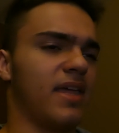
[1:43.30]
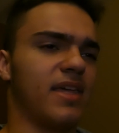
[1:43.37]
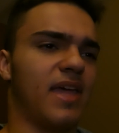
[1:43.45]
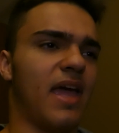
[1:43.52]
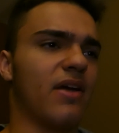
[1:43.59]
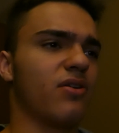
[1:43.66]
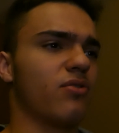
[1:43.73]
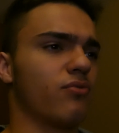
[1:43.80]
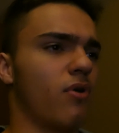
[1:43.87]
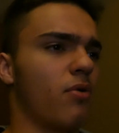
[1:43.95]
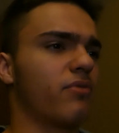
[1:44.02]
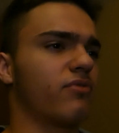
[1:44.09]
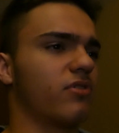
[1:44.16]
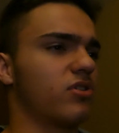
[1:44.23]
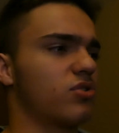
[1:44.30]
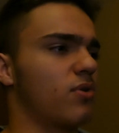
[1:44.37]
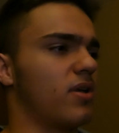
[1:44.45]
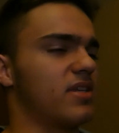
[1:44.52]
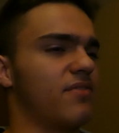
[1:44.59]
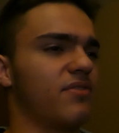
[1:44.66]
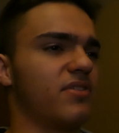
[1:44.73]
Can't go wrong with front
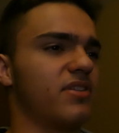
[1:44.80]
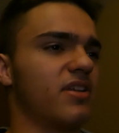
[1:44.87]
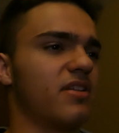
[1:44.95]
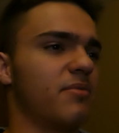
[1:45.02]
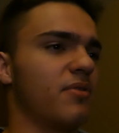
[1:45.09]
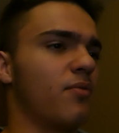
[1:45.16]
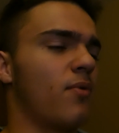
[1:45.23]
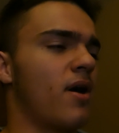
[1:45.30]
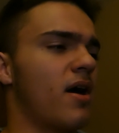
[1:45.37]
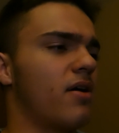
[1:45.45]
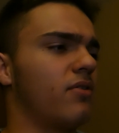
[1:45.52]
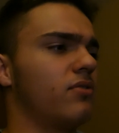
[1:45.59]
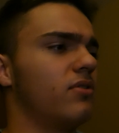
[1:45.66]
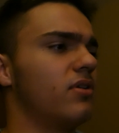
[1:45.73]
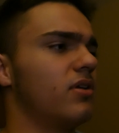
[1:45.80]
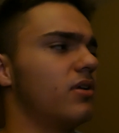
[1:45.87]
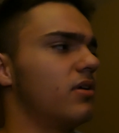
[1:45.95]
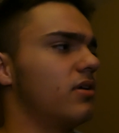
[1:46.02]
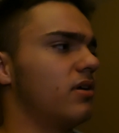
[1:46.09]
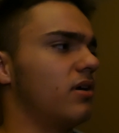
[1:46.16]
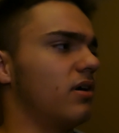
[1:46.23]
squats. I haven't done them in a while.
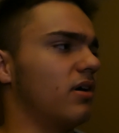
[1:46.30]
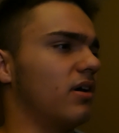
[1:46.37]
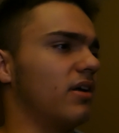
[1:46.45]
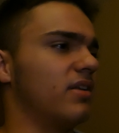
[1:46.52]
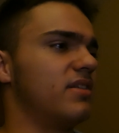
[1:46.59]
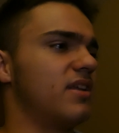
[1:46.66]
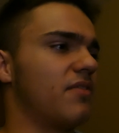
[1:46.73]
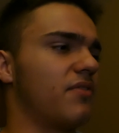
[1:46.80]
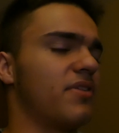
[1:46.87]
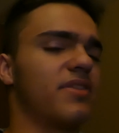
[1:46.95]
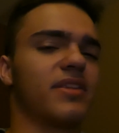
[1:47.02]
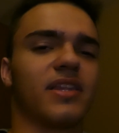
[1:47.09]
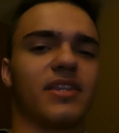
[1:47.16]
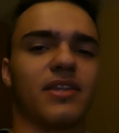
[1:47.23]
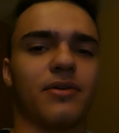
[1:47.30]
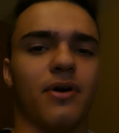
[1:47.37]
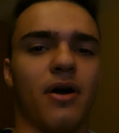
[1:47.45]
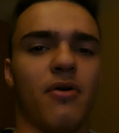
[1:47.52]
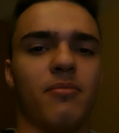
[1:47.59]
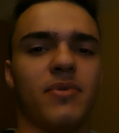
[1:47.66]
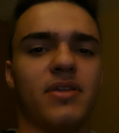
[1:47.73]
Definitely think that they'll
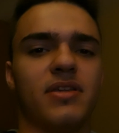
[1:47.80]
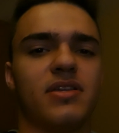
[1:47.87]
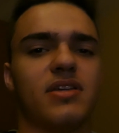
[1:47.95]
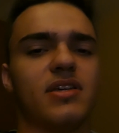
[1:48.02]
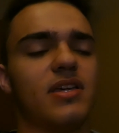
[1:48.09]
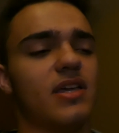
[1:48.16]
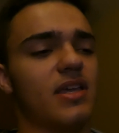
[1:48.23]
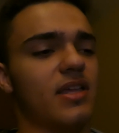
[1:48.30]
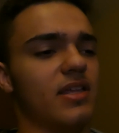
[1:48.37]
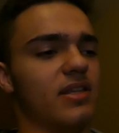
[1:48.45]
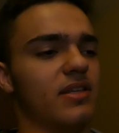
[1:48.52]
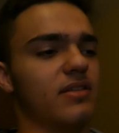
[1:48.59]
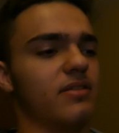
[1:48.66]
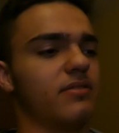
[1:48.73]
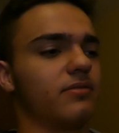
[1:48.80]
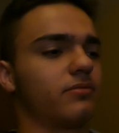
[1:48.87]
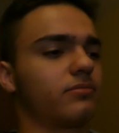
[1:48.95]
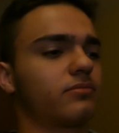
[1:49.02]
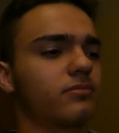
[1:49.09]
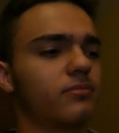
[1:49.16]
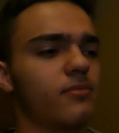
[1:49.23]
help me in
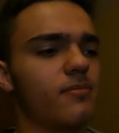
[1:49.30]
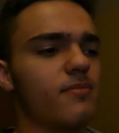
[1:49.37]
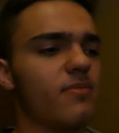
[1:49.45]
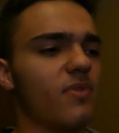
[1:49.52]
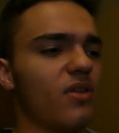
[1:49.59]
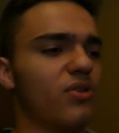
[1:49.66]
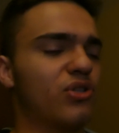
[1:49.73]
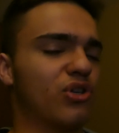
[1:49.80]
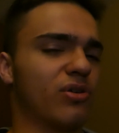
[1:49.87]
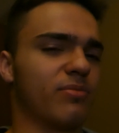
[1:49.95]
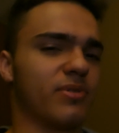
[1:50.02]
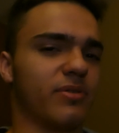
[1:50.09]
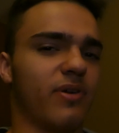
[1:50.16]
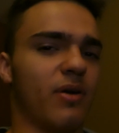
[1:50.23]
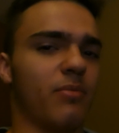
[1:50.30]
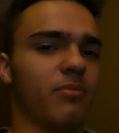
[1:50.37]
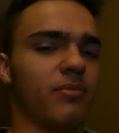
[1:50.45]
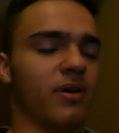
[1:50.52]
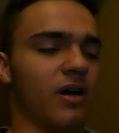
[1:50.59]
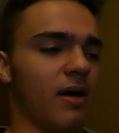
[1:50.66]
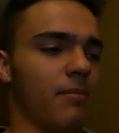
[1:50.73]
terms of help
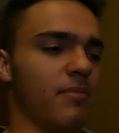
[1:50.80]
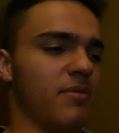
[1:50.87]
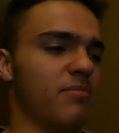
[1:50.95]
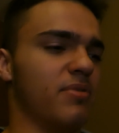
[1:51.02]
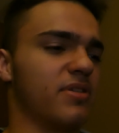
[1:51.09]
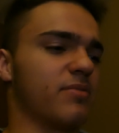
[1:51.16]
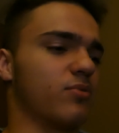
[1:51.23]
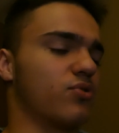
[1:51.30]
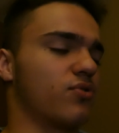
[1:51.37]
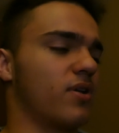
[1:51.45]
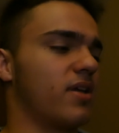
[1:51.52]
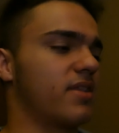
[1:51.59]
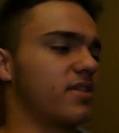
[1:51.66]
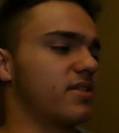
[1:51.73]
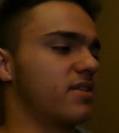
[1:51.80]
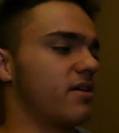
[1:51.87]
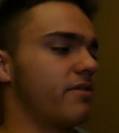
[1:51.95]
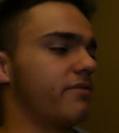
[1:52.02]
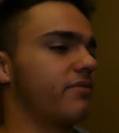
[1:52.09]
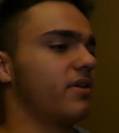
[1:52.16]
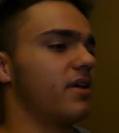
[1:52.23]
me build some strength and
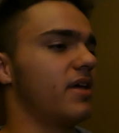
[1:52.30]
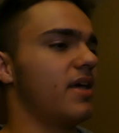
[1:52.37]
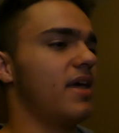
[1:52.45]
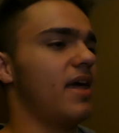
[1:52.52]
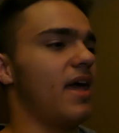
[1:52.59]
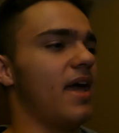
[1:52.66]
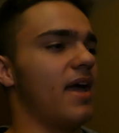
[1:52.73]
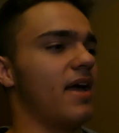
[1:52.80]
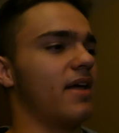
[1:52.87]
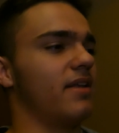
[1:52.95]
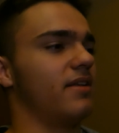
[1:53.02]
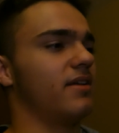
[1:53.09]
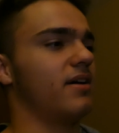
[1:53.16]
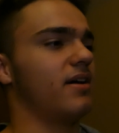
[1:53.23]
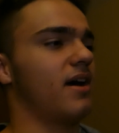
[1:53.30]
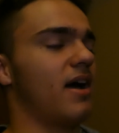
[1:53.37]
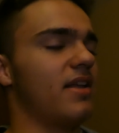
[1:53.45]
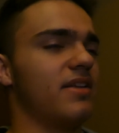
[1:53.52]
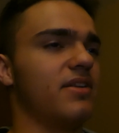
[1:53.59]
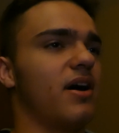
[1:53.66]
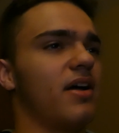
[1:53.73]
stuff. And I
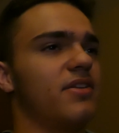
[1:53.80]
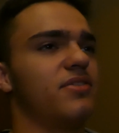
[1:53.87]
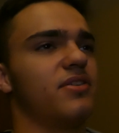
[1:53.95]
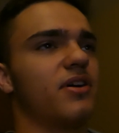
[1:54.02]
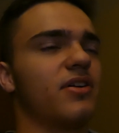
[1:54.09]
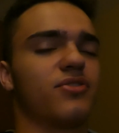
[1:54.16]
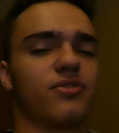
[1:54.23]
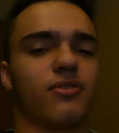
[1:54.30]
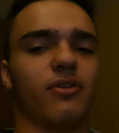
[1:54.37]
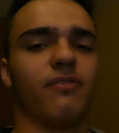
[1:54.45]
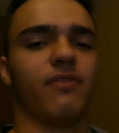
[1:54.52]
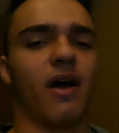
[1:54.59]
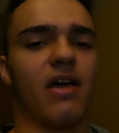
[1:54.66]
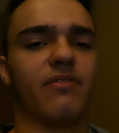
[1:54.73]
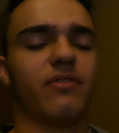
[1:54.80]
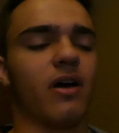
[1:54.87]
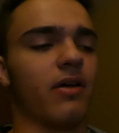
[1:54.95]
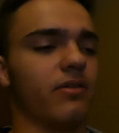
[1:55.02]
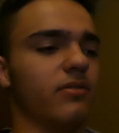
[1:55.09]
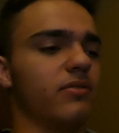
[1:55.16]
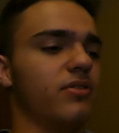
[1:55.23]
did 135.
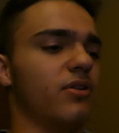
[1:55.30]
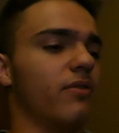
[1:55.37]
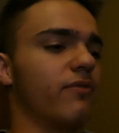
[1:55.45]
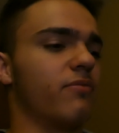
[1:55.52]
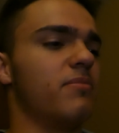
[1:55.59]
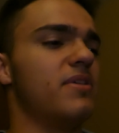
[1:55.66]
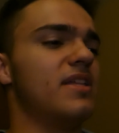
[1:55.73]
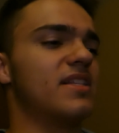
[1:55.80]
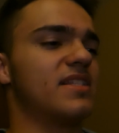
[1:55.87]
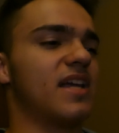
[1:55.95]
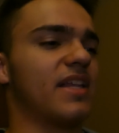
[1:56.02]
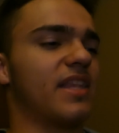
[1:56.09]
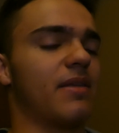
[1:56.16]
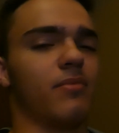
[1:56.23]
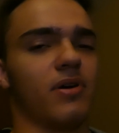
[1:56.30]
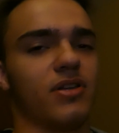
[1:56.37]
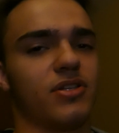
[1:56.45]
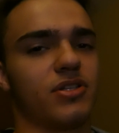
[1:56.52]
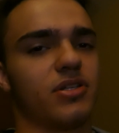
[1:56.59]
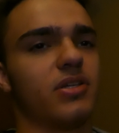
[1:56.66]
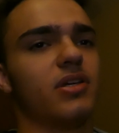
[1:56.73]
For me, it's not that
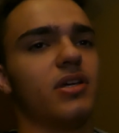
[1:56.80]
much.